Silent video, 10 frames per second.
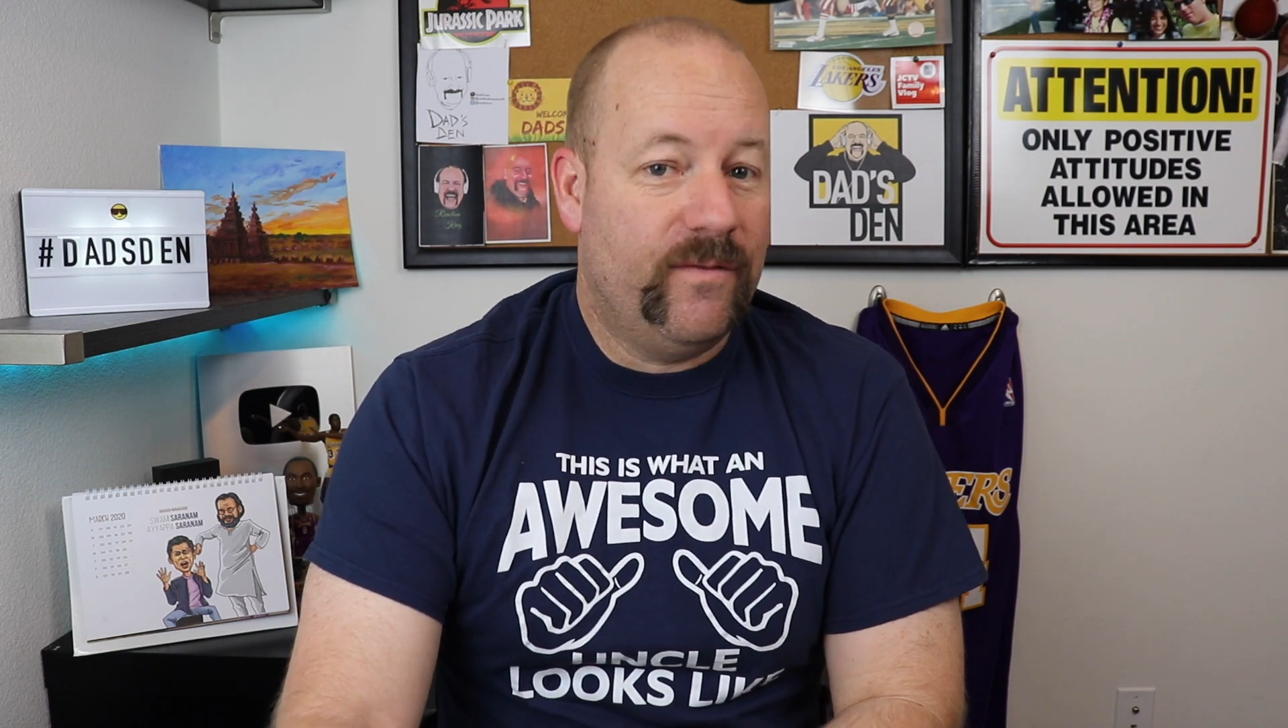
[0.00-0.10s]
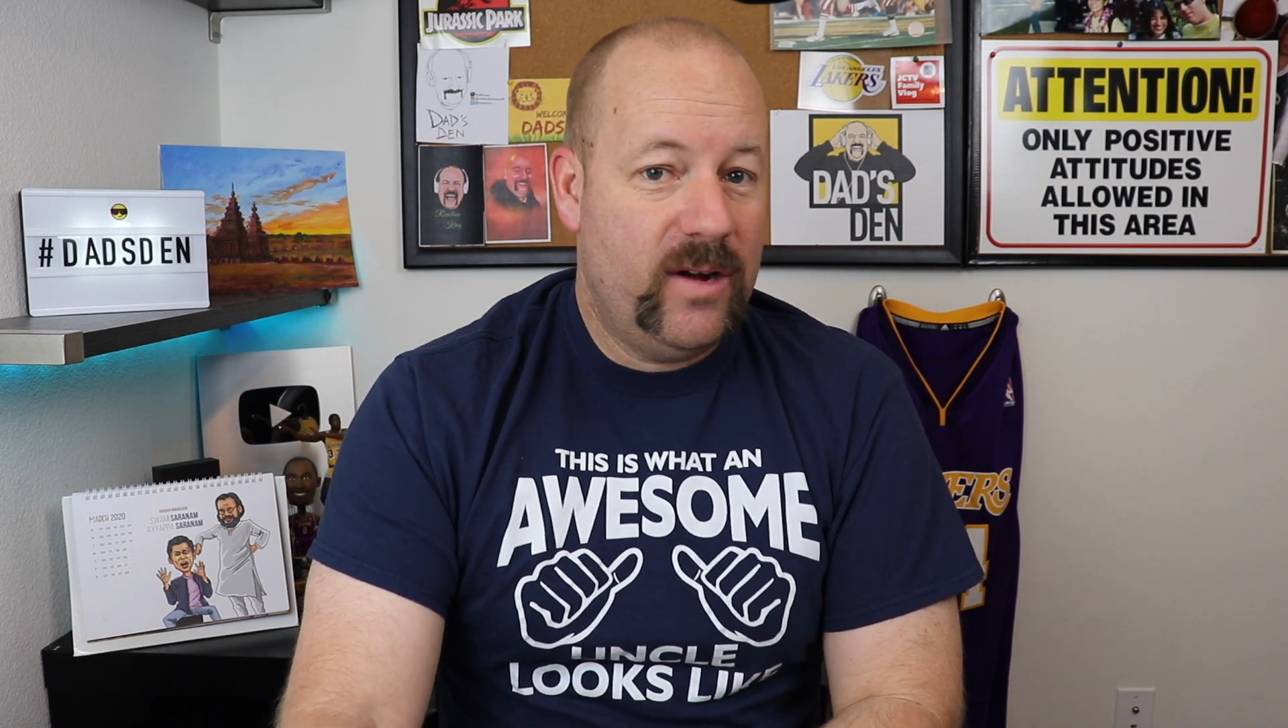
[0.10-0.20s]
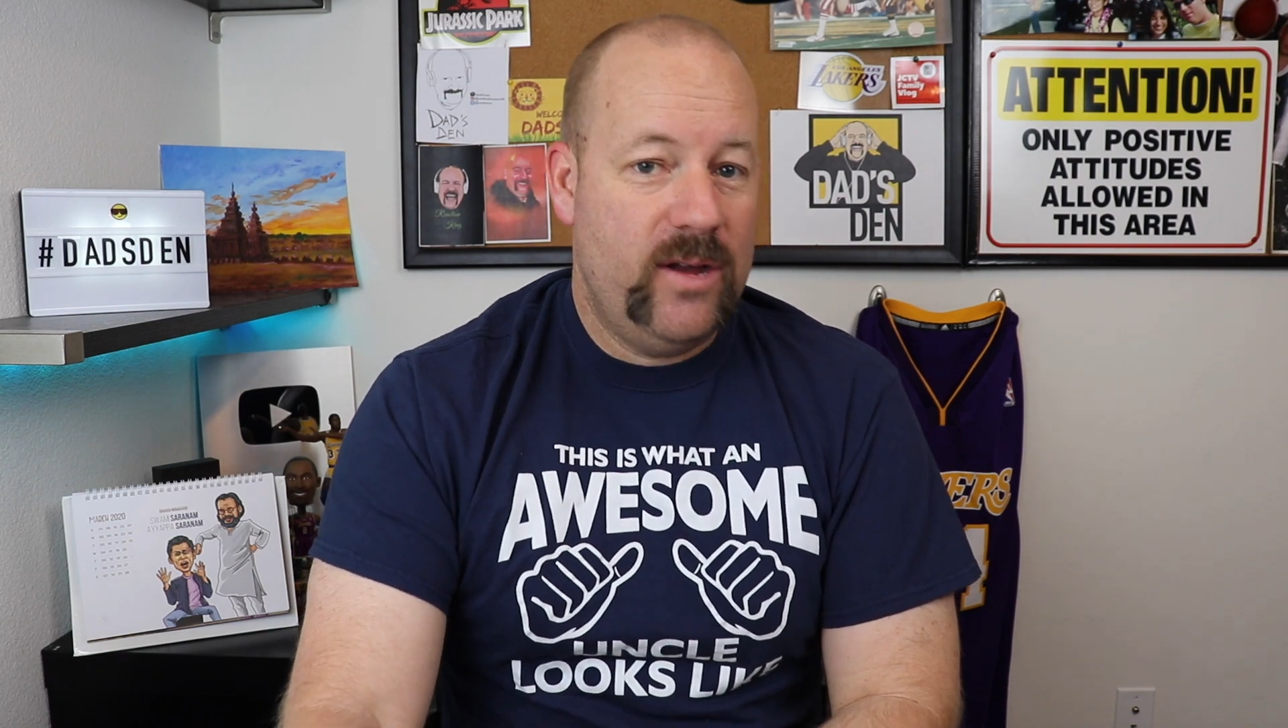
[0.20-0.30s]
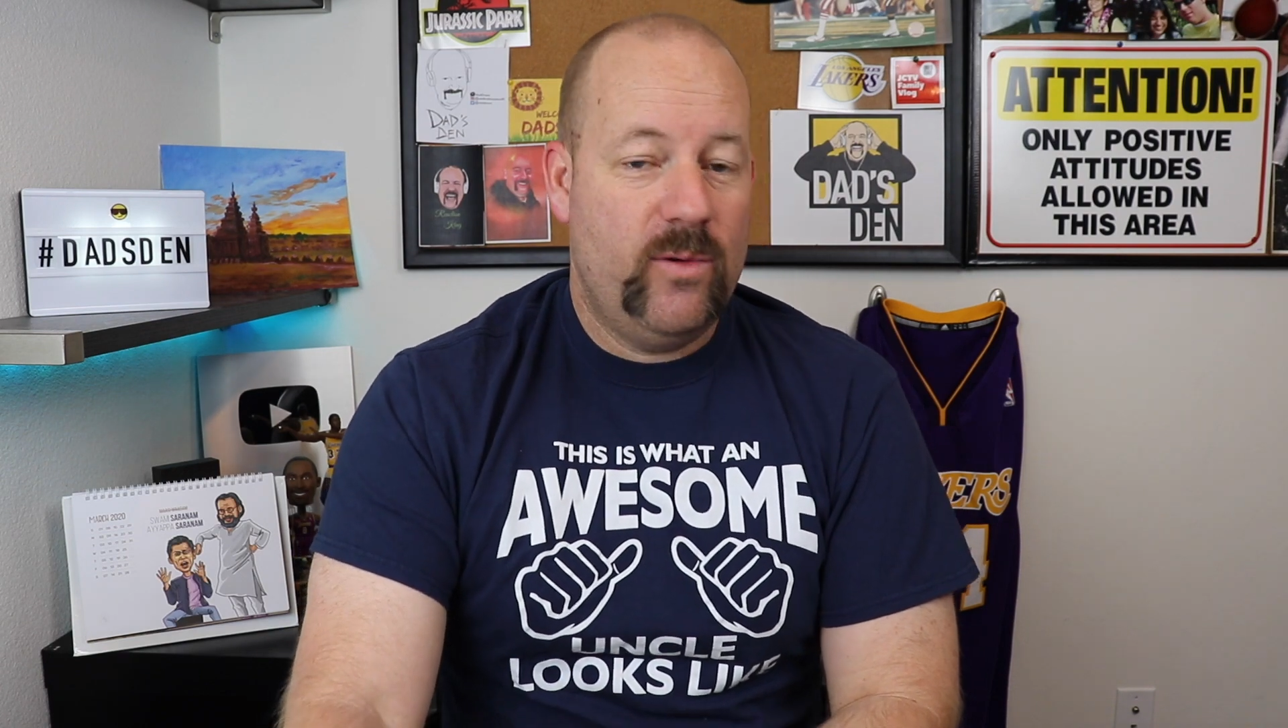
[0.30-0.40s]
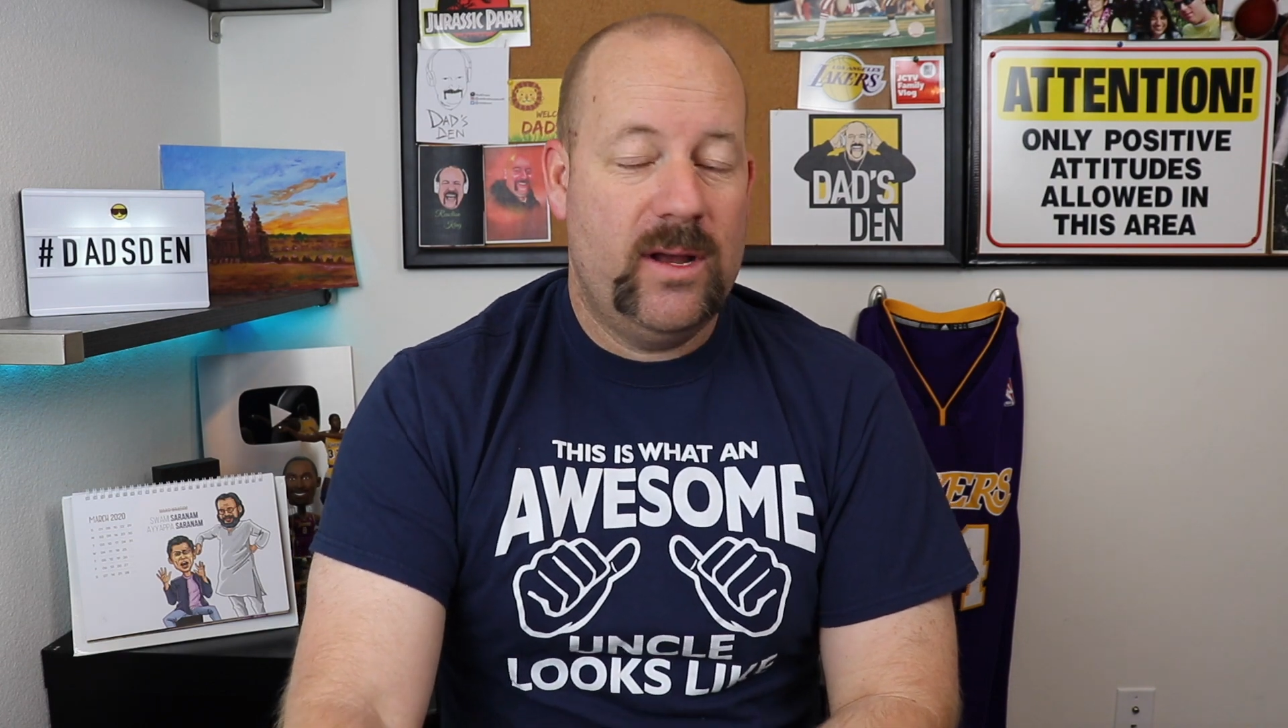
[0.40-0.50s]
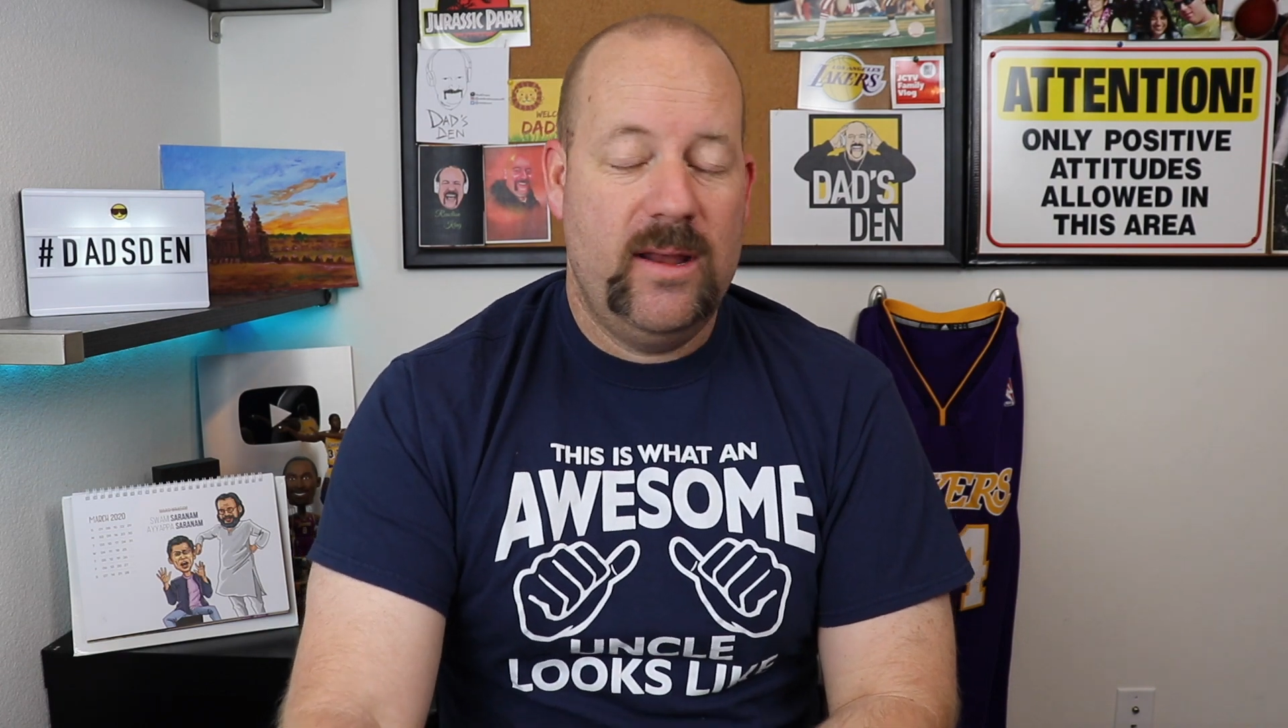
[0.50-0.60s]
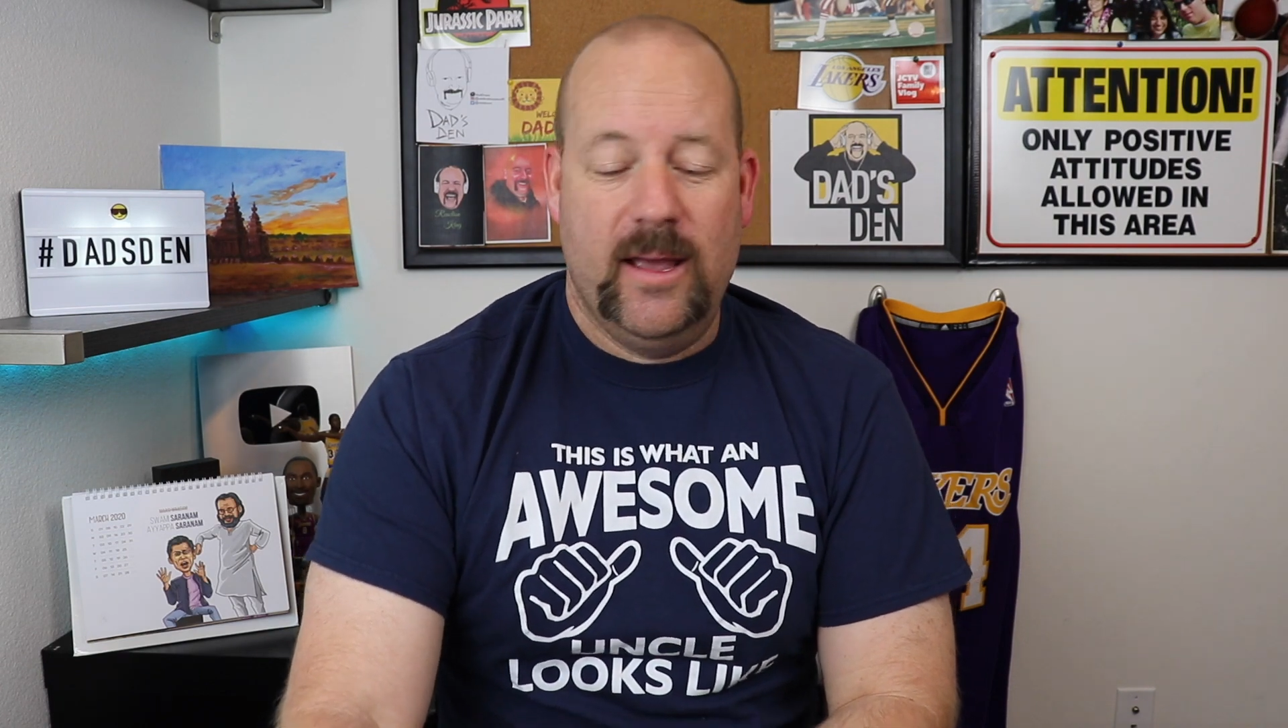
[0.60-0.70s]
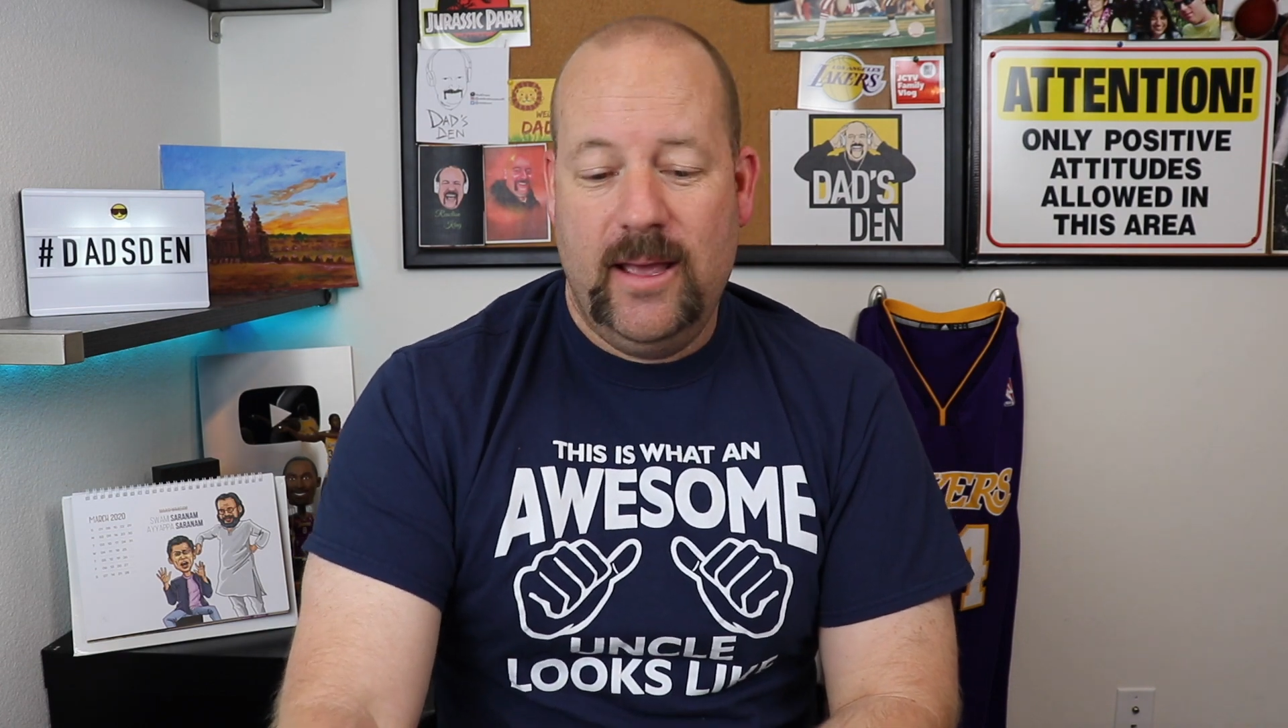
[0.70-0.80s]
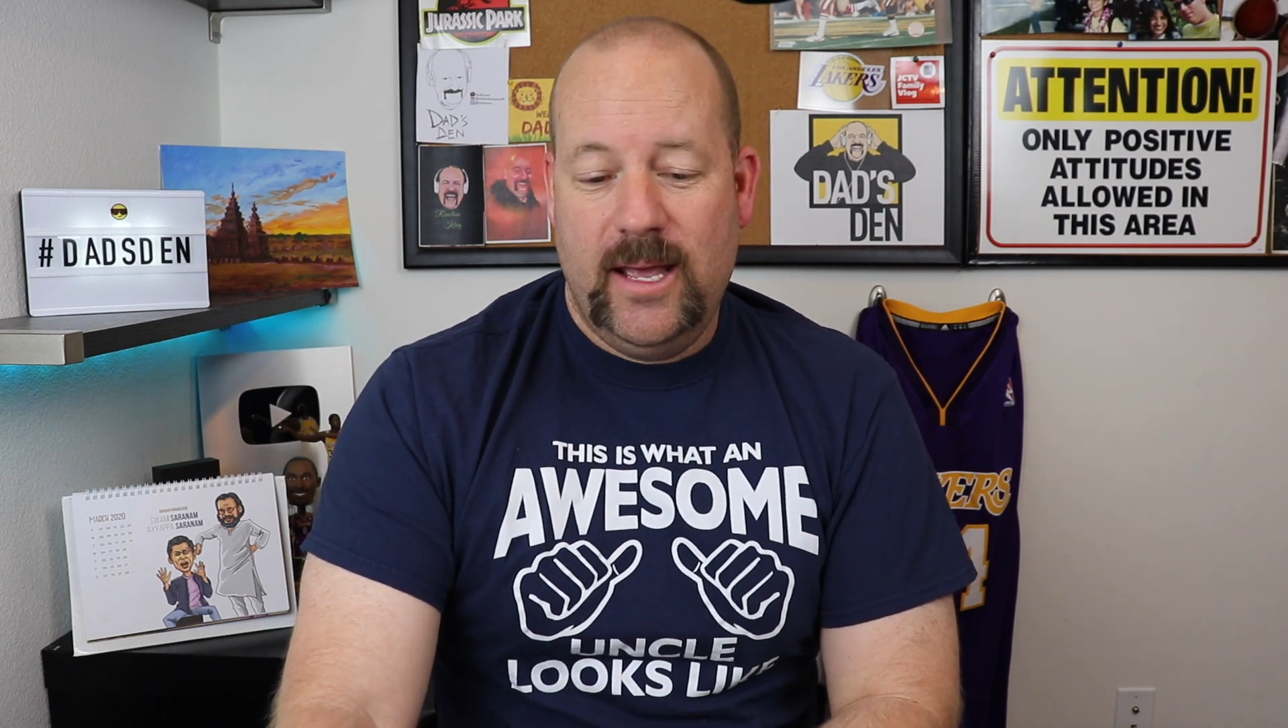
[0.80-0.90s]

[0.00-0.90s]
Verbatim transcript: funny one.